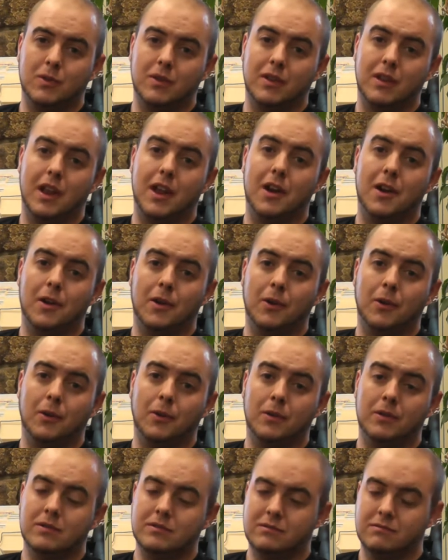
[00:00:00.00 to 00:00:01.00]

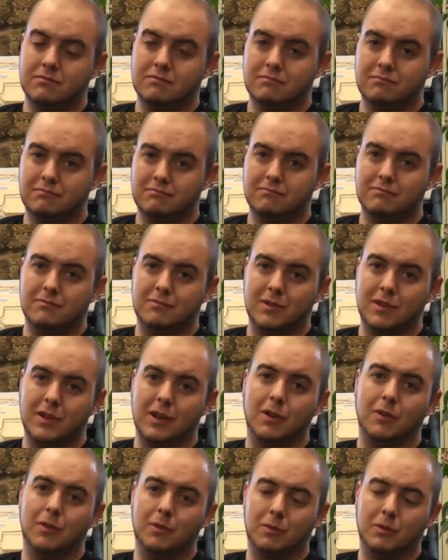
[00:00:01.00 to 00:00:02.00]
narrow,
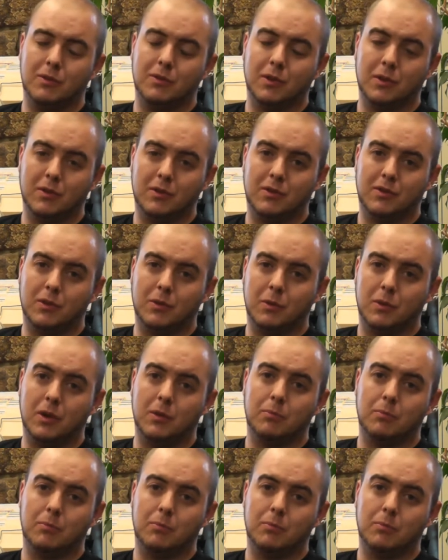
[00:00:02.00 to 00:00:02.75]
the results to what